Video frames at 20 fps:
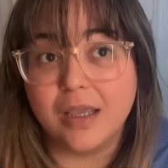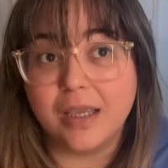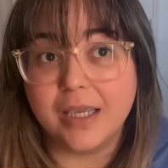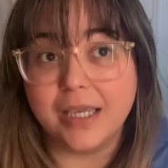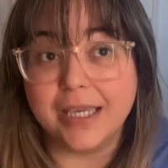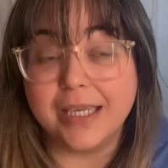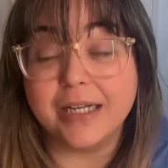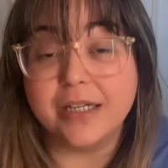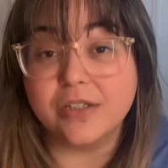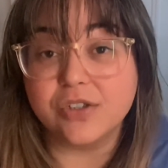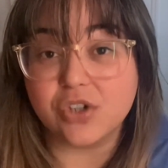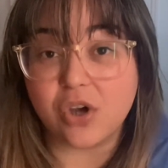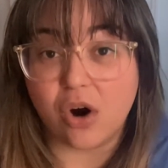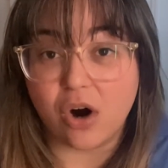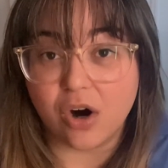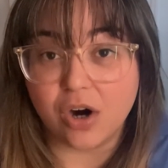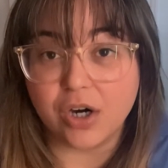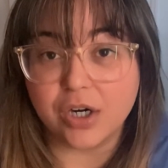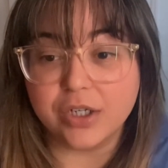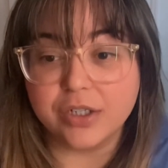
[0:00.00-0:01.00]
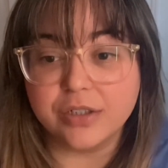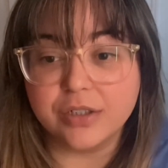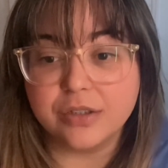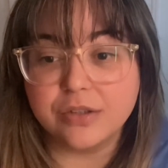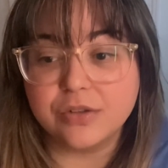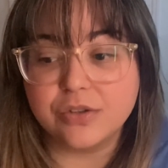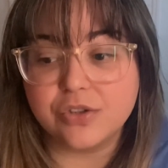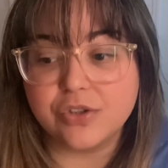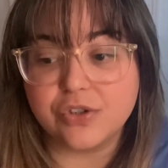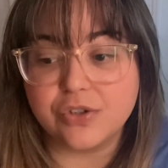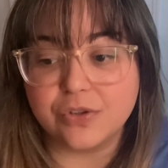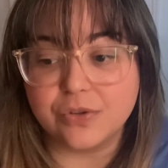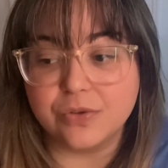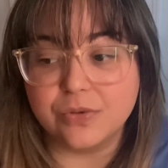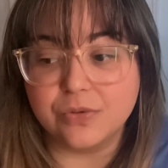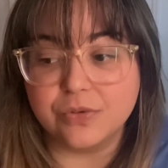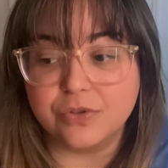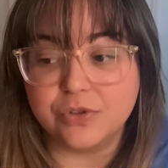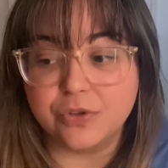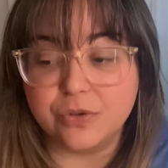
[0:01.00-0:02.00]
It is hard
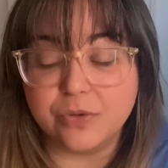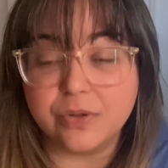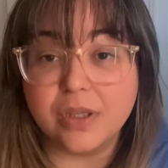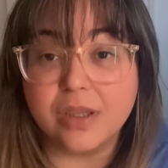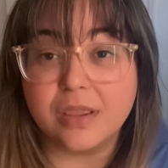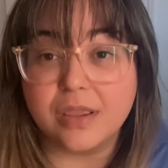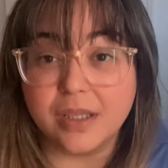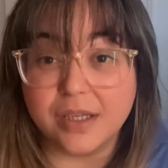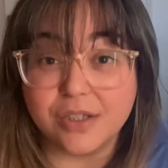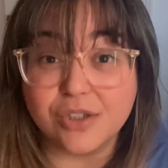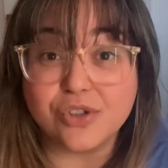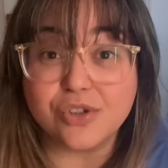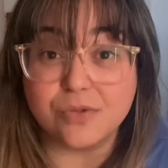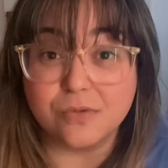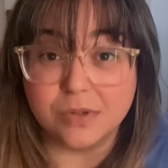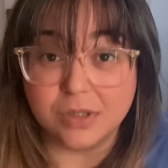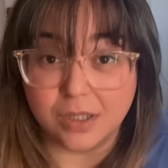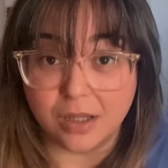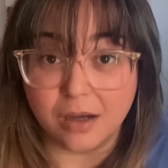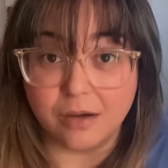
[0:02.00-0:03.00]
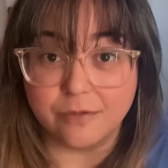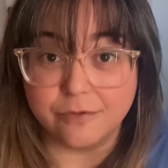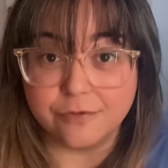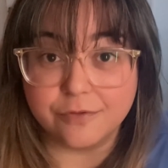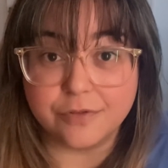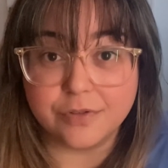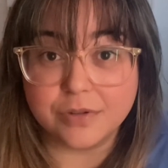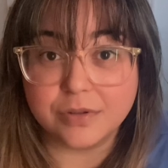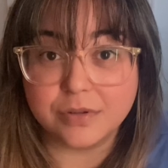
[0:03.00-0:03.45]
to do the things you love